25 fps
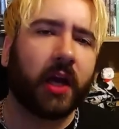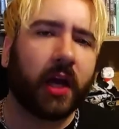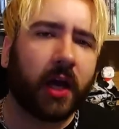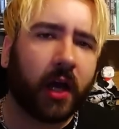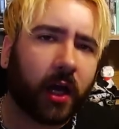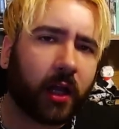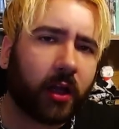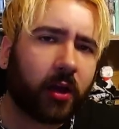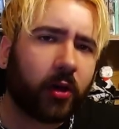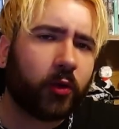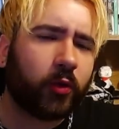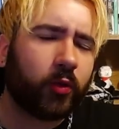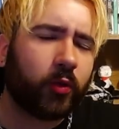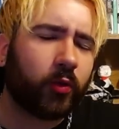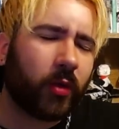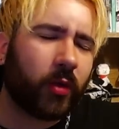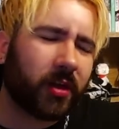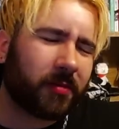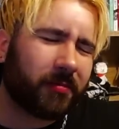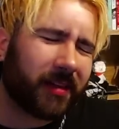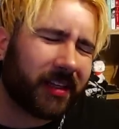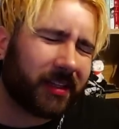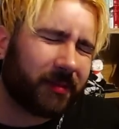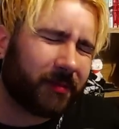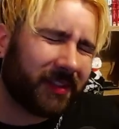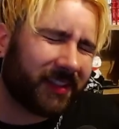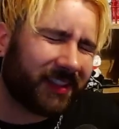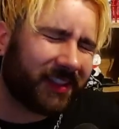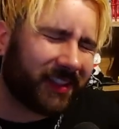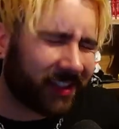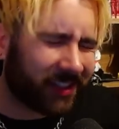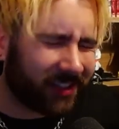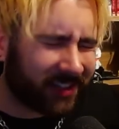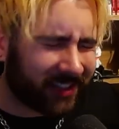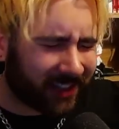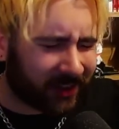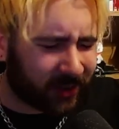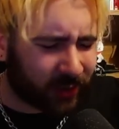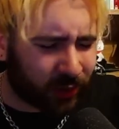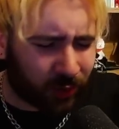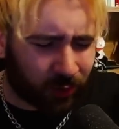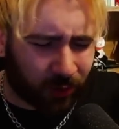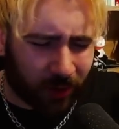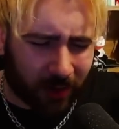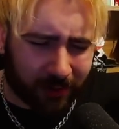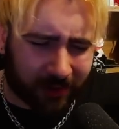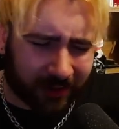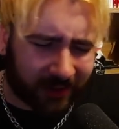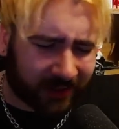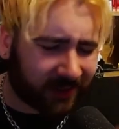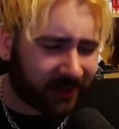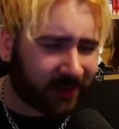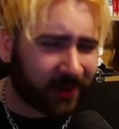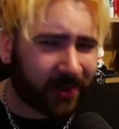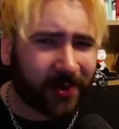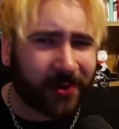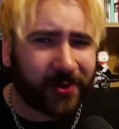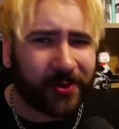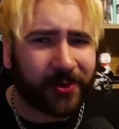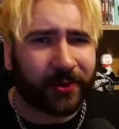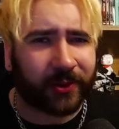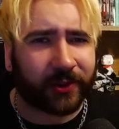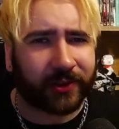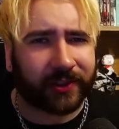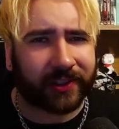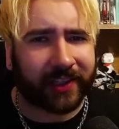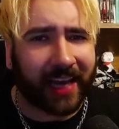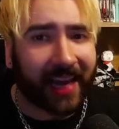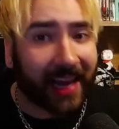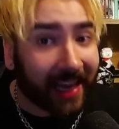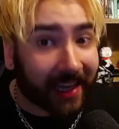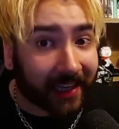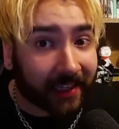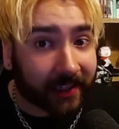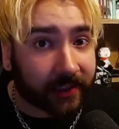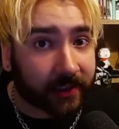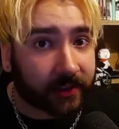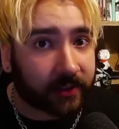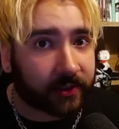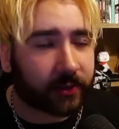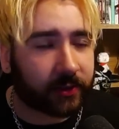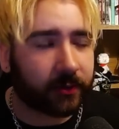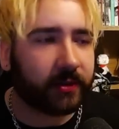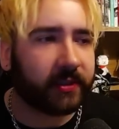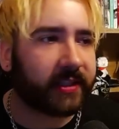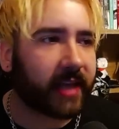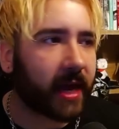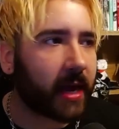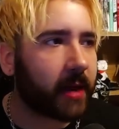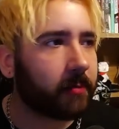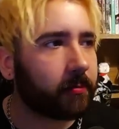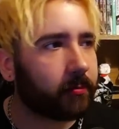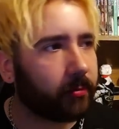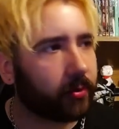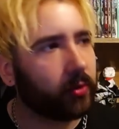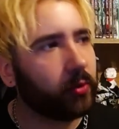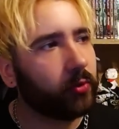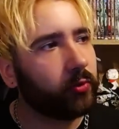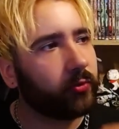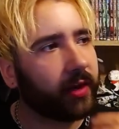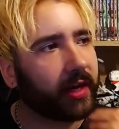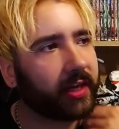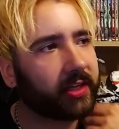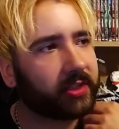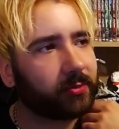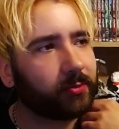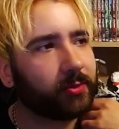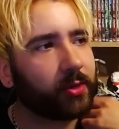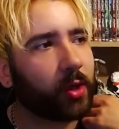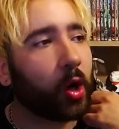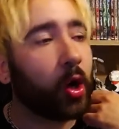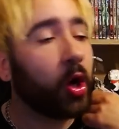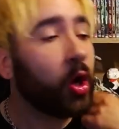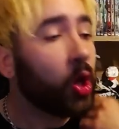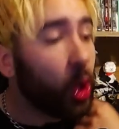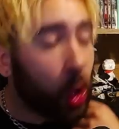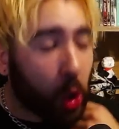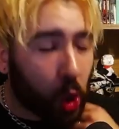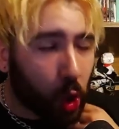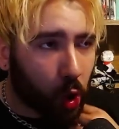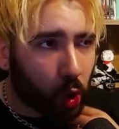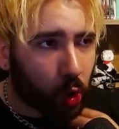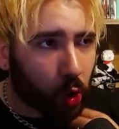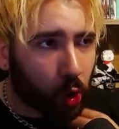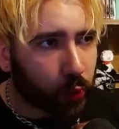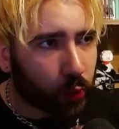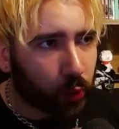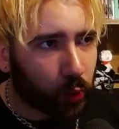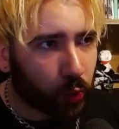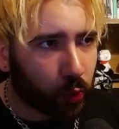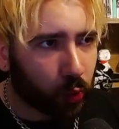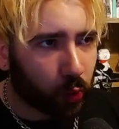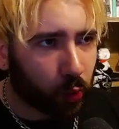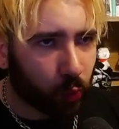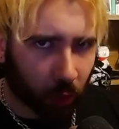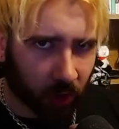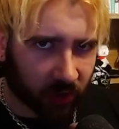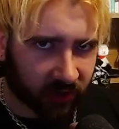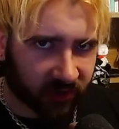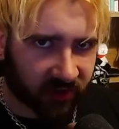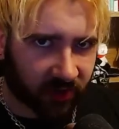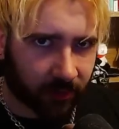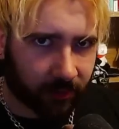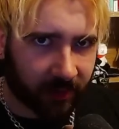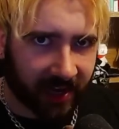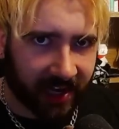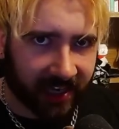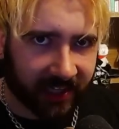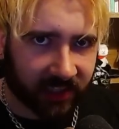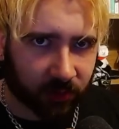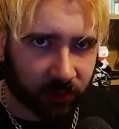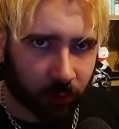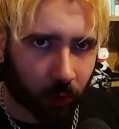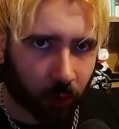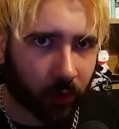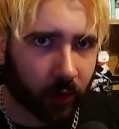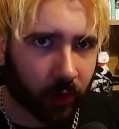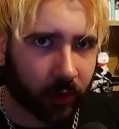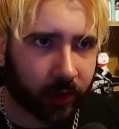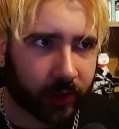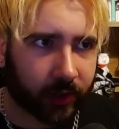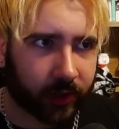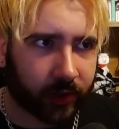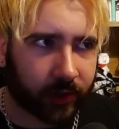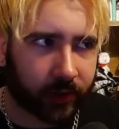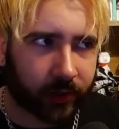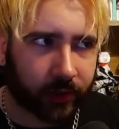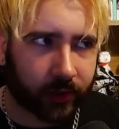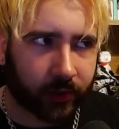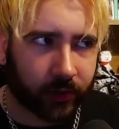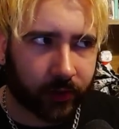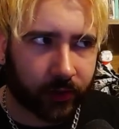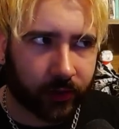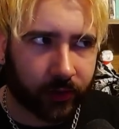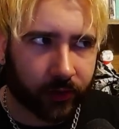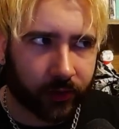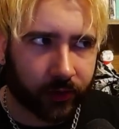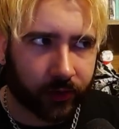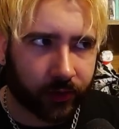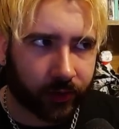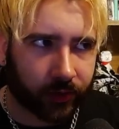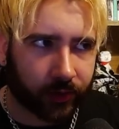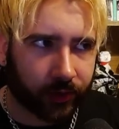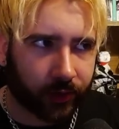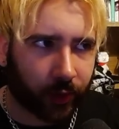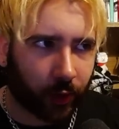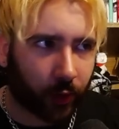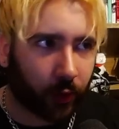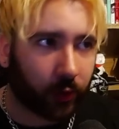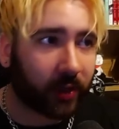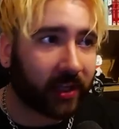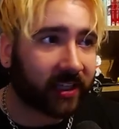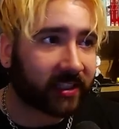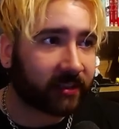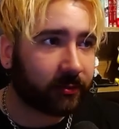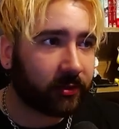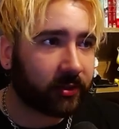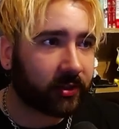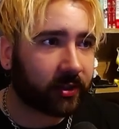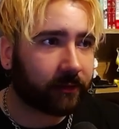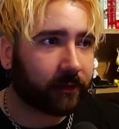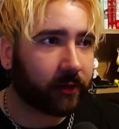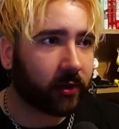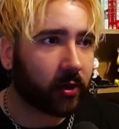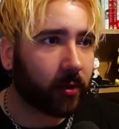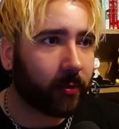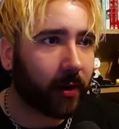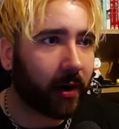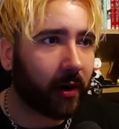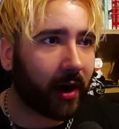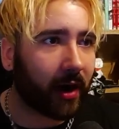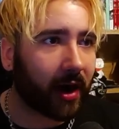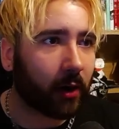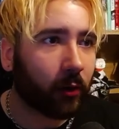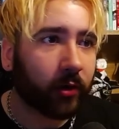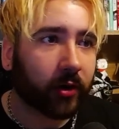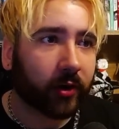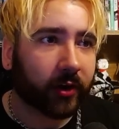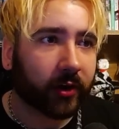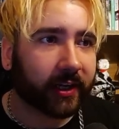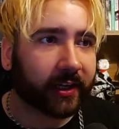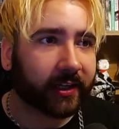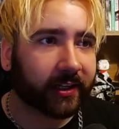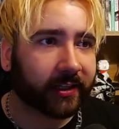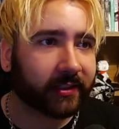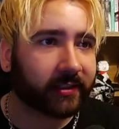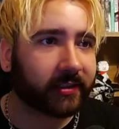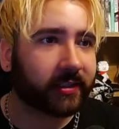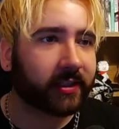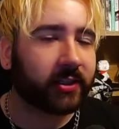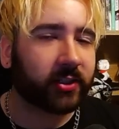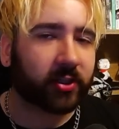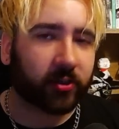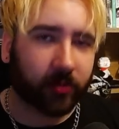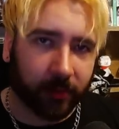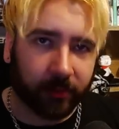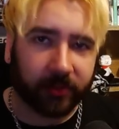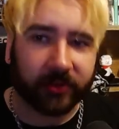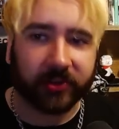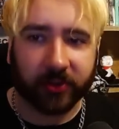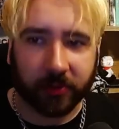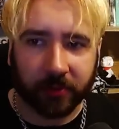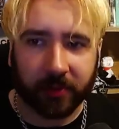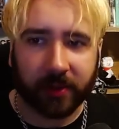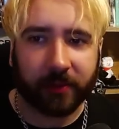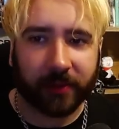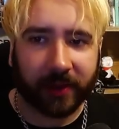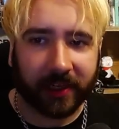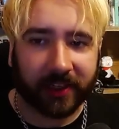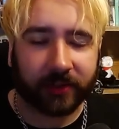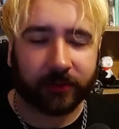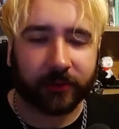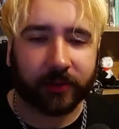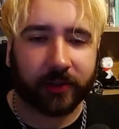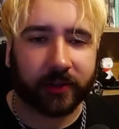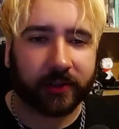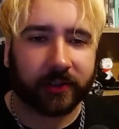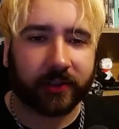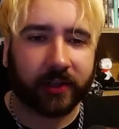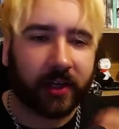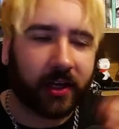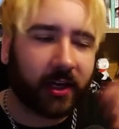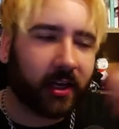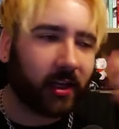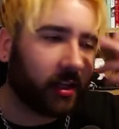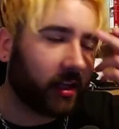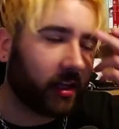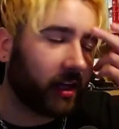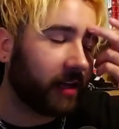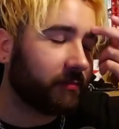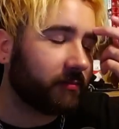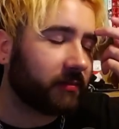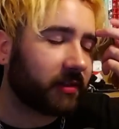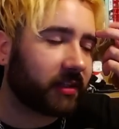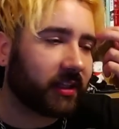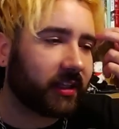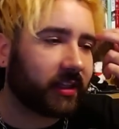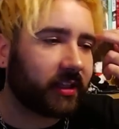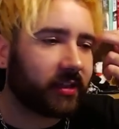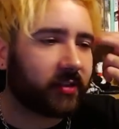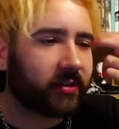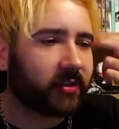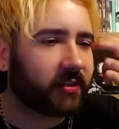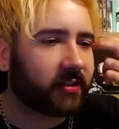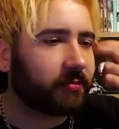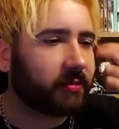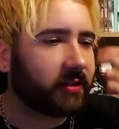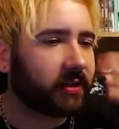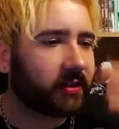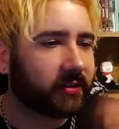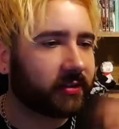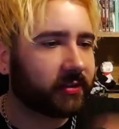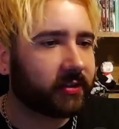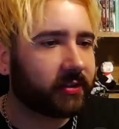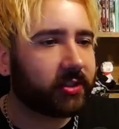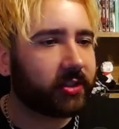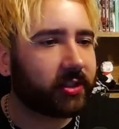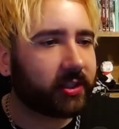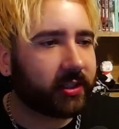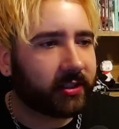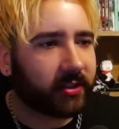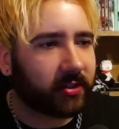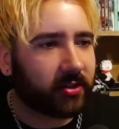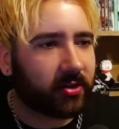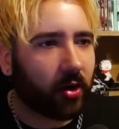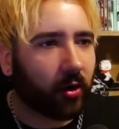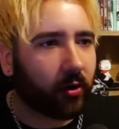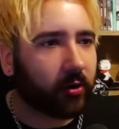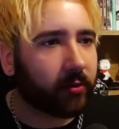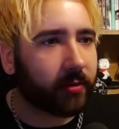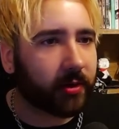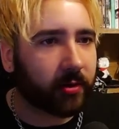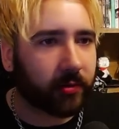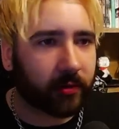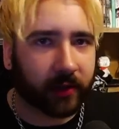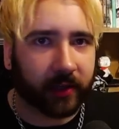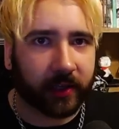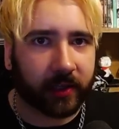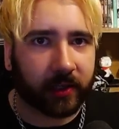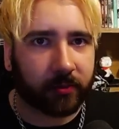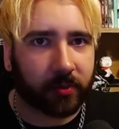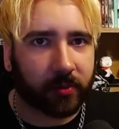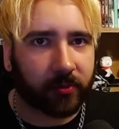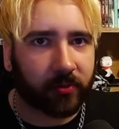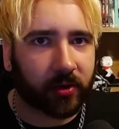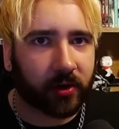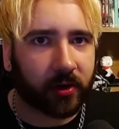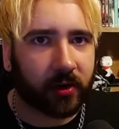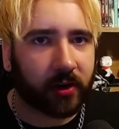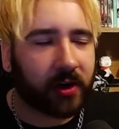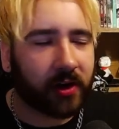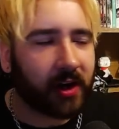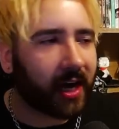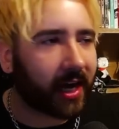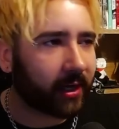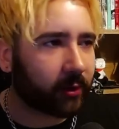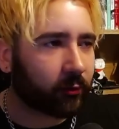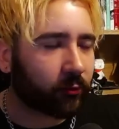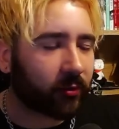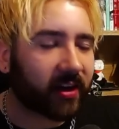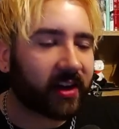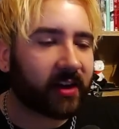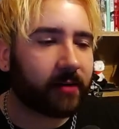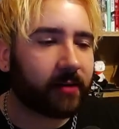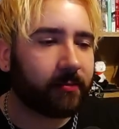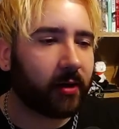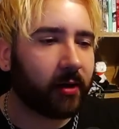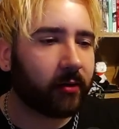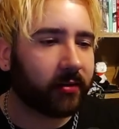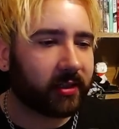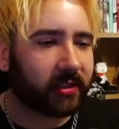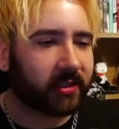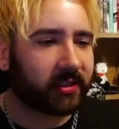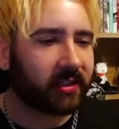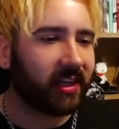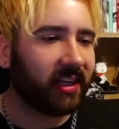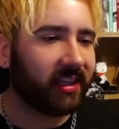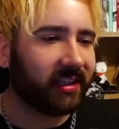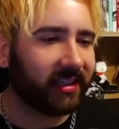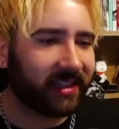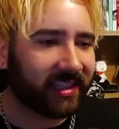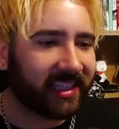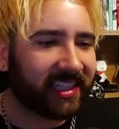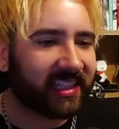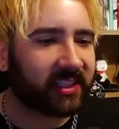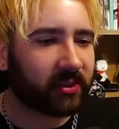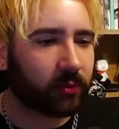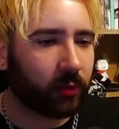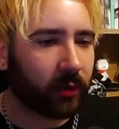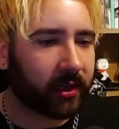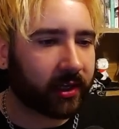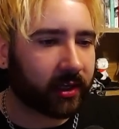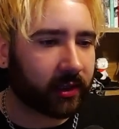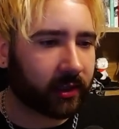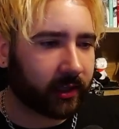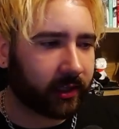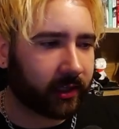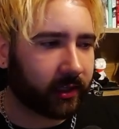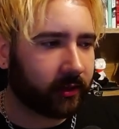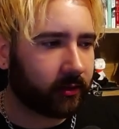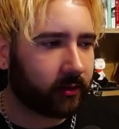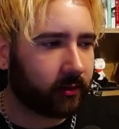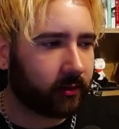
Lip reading: Hello and welcome back to my second channel, Shwabados, and to a Dan Ball reaction, we got, what's the password? Whole last music video about how annoying it is to remember so many passwords. I'm clicking on this because this shit has got to be relatable, bro. I rant about this at least weekly.